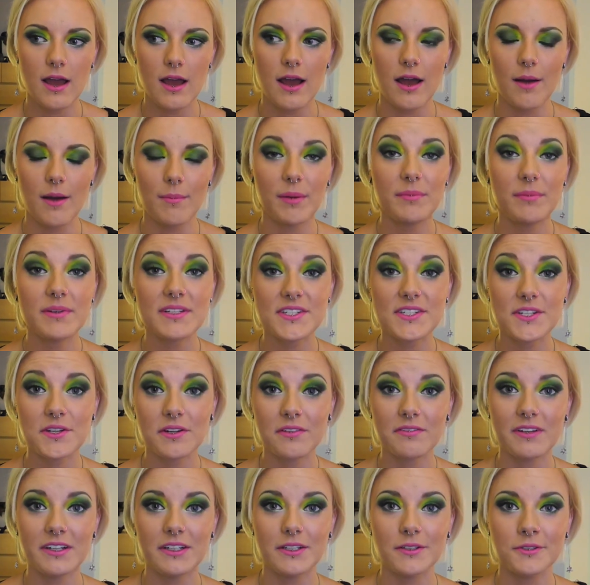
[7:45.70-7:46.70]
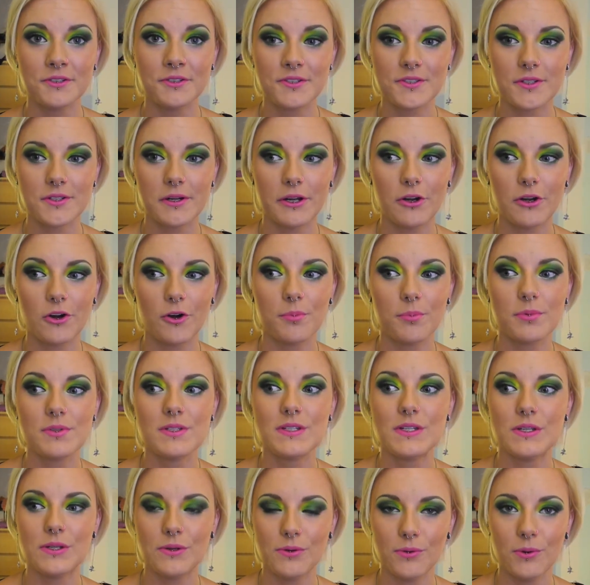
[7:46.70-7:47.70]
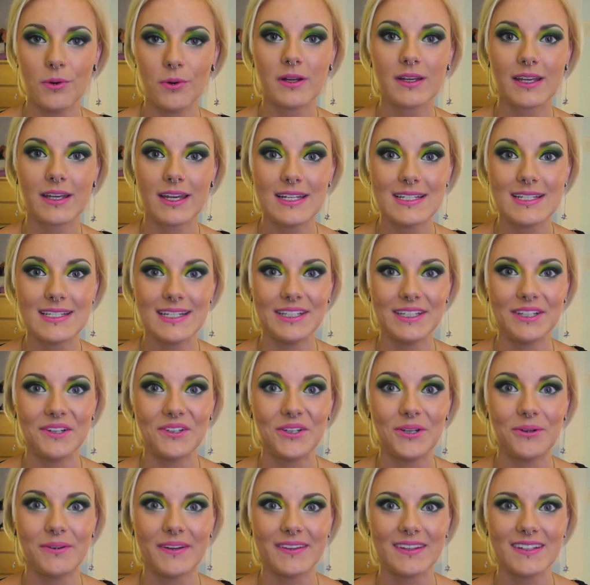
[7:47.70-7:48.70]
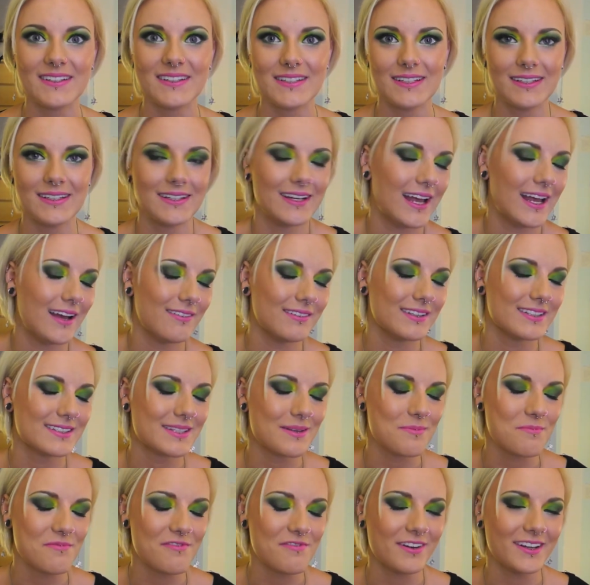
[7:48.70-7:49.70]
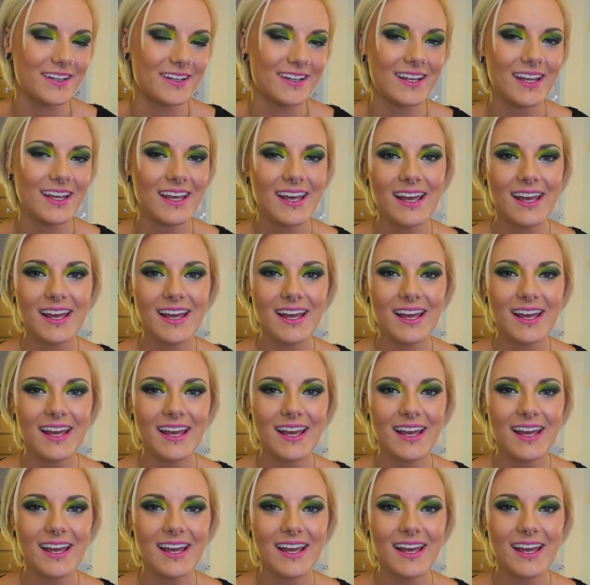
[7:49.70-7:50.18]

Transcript: I miss doing videos, so I hope to continue doing this and having some fun.